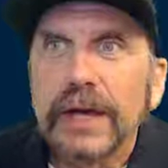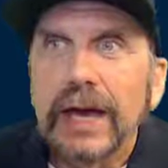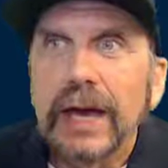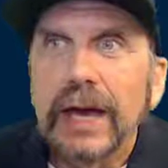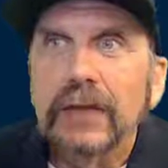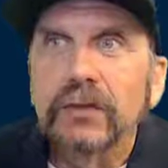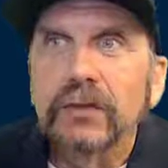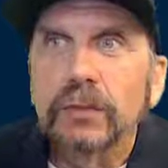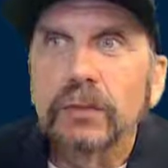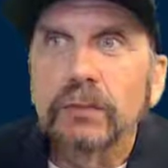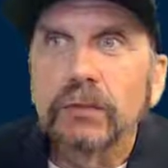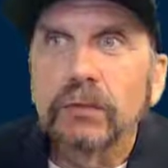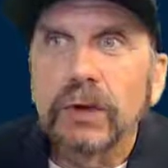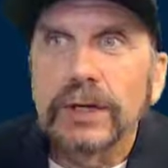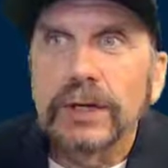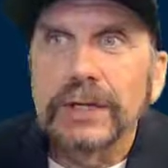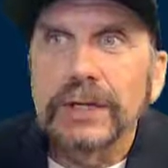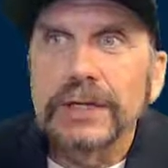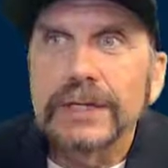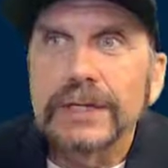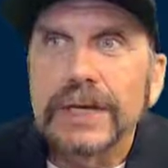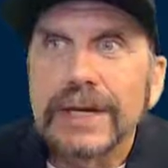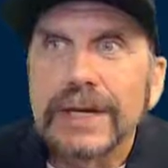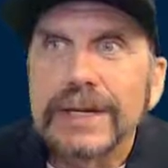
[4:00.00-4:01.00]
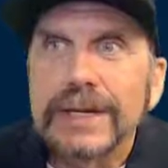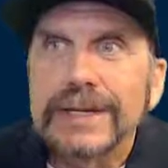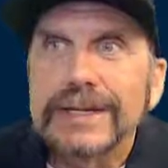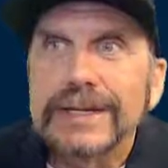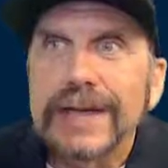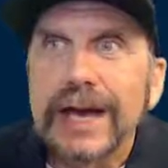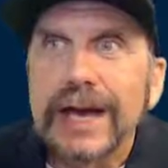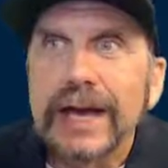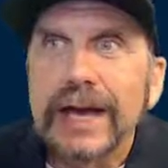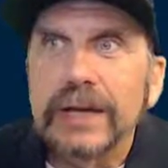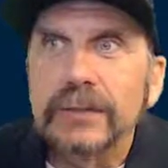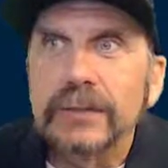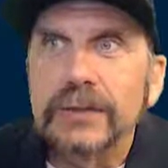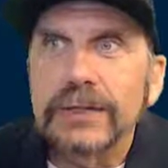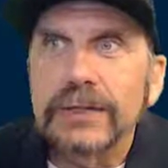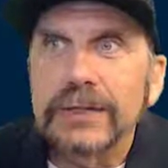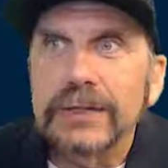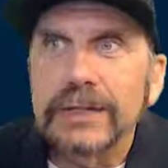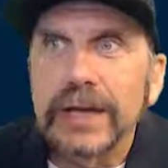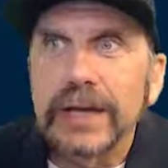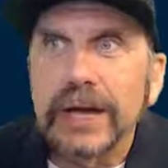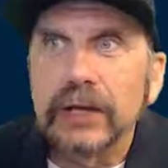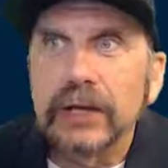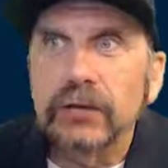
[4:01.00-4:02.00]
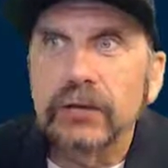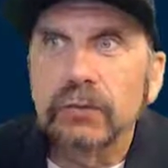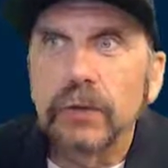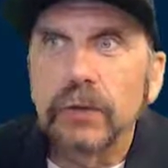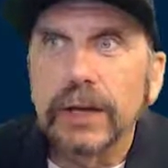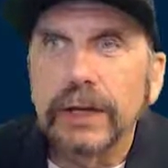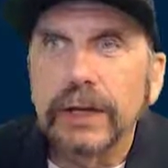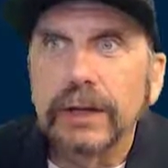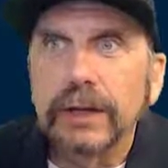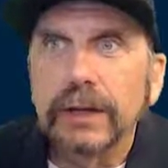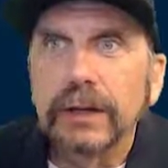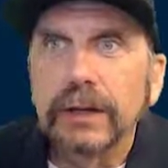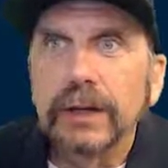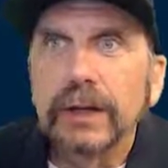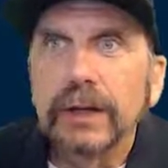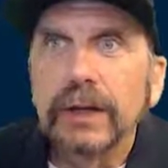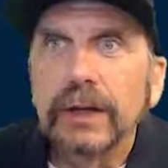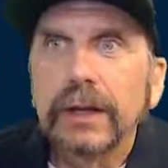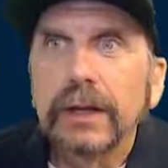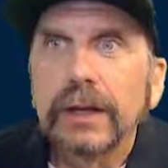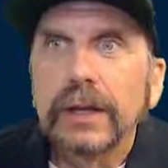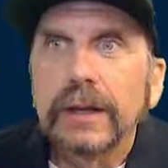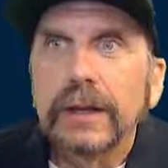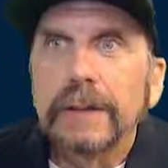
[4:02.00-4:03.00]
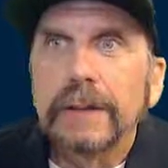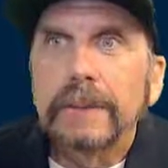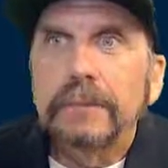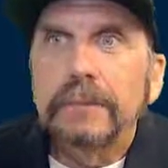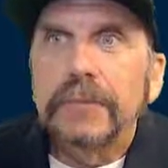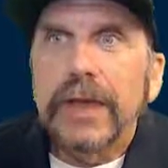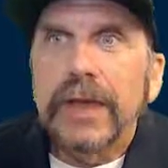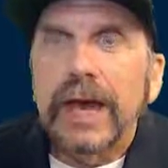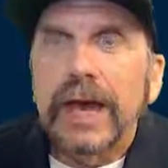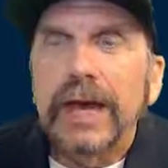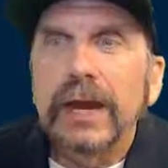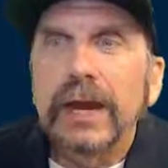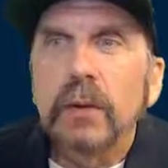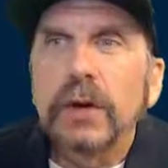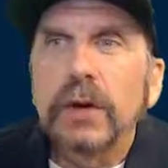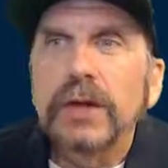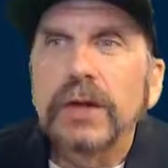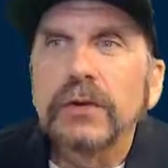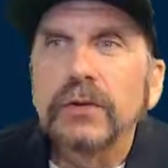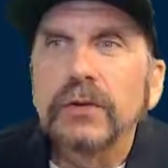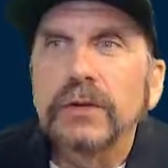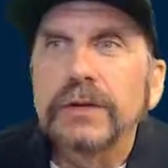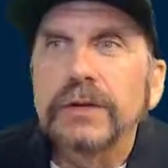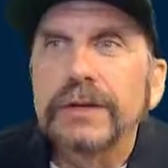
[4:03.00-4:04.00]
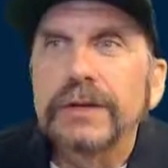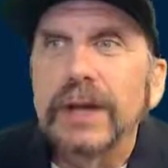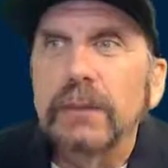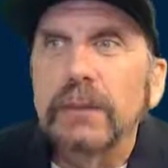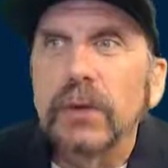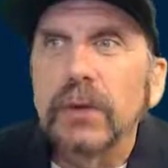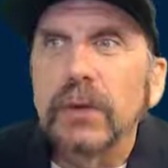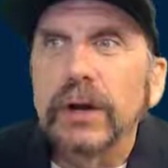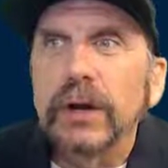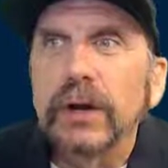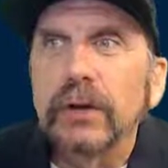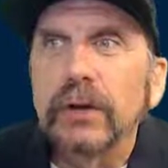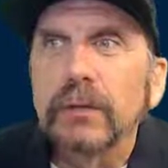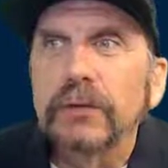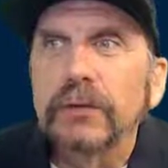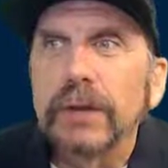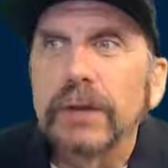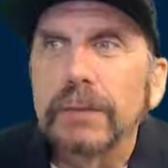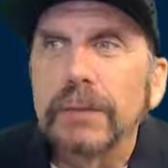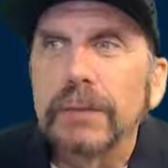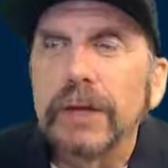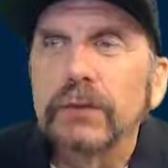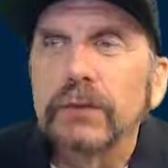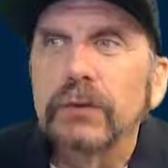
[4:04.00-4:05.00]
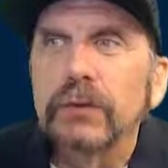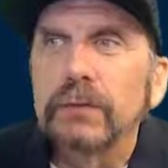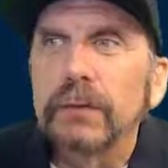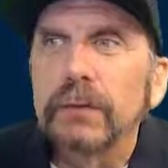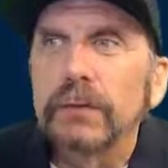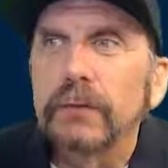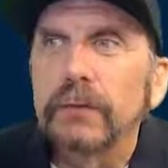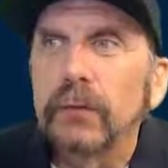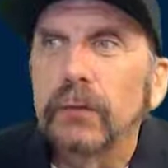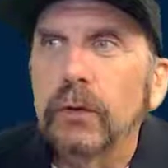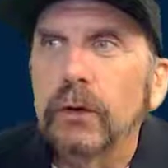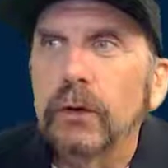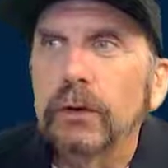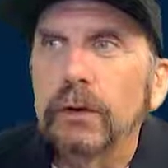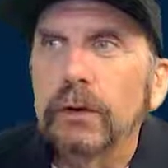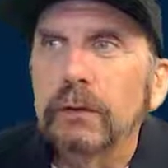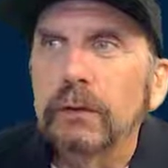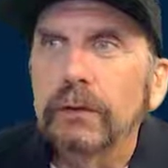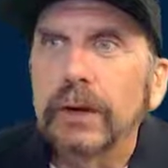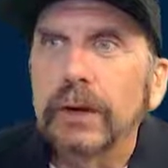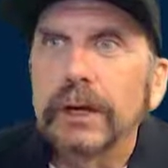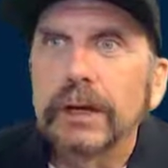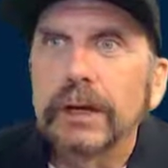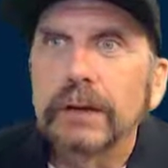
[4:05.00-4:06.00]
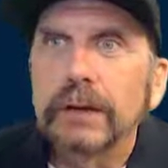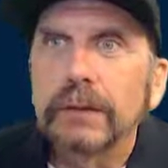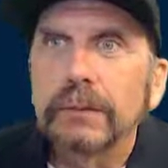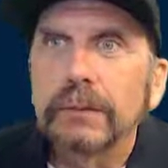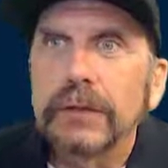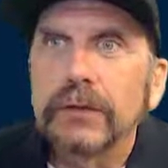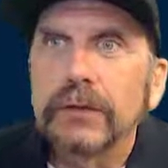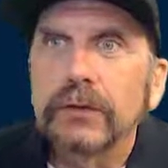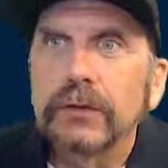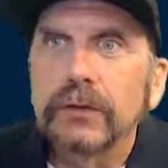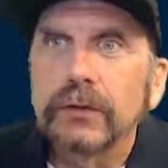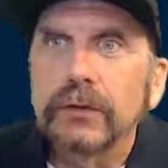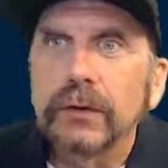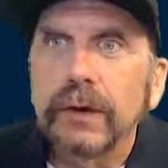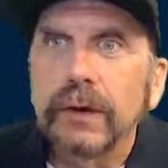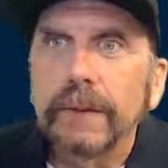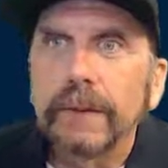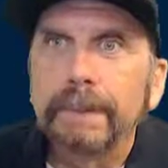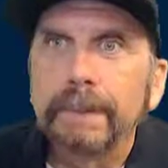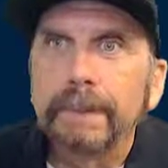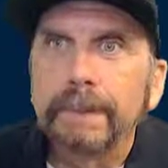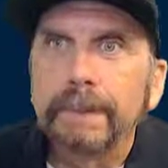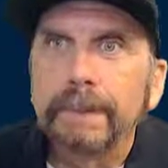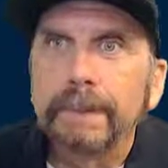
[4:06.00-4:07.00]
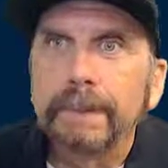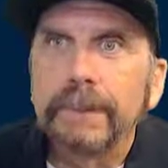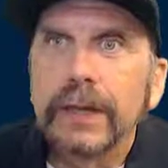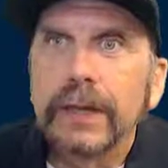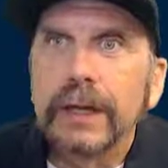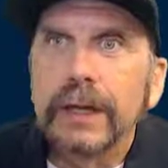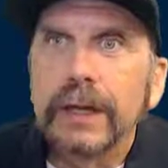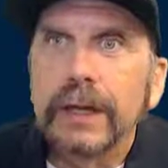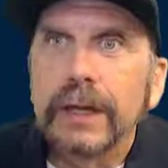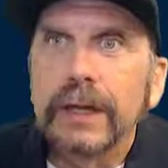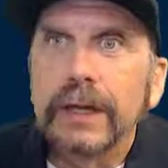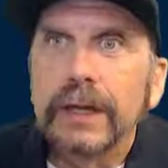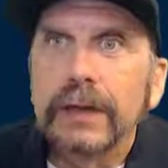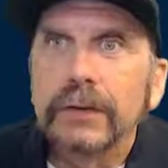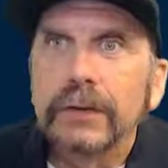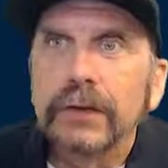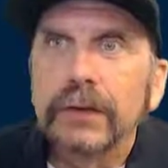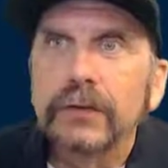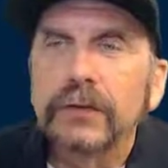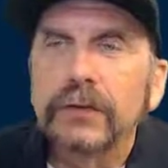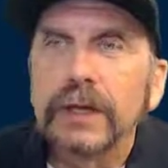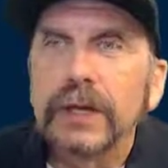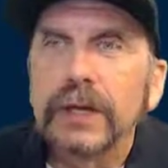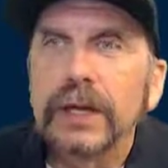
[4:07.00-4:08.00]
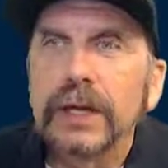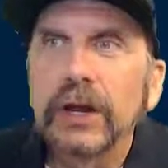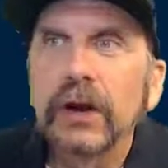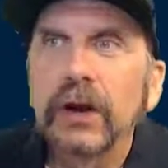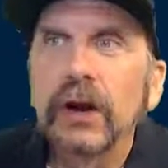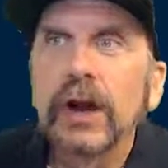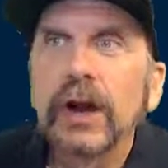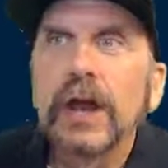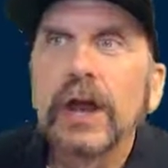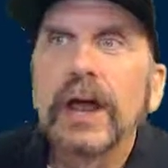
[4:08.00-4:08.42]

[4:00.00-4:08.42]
as a price times the tax rate. And I want to do a demo here, which I mentioned before, right? Let me just, this thing here,